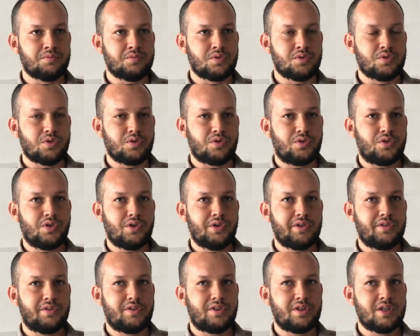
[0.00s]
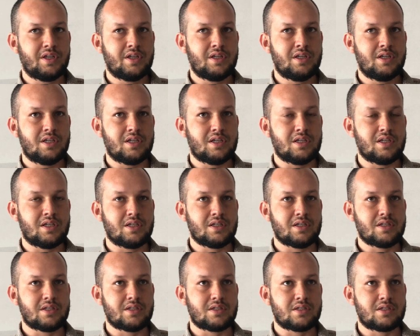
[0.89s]
The third thing
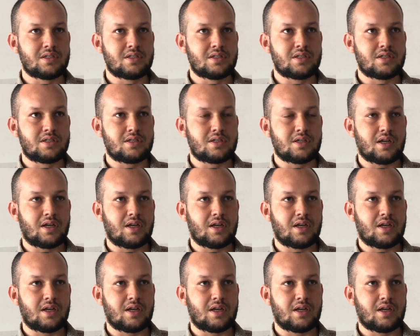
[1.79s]
is